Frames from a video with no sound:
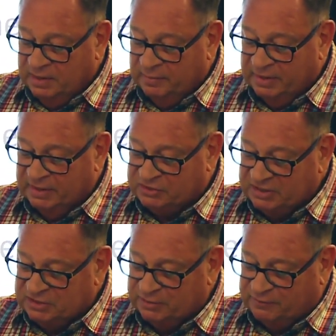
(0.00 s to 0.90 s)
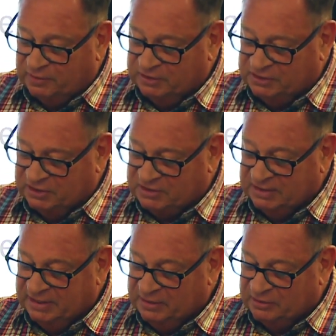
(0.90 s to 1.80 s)
But it's easy for existing
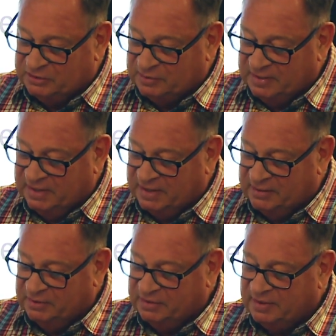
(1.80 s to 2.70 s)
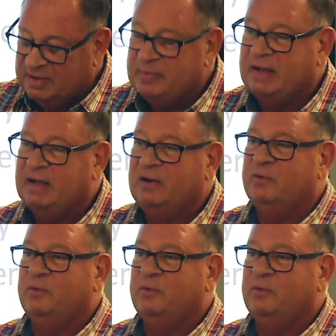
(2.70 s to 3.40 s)
leaders to make everything about,